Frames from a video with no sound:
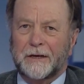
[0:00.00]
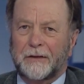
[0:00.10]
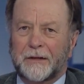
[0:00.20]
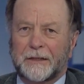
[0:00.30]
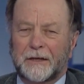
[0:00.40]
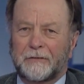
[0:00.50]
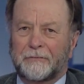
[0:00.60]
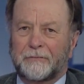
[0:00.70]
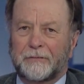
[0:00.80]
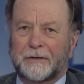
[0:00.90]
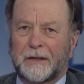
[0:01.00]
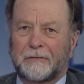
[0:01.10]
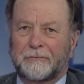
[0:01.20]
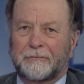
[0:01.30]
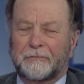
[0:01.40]
I think
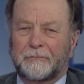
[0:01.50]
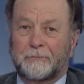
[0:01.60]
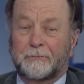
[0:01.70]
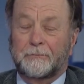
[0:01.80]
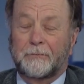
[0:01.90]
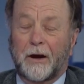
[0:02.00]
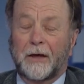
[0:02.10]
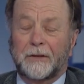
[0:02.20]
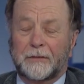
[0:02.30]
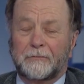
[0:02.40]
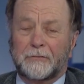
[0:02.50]
they've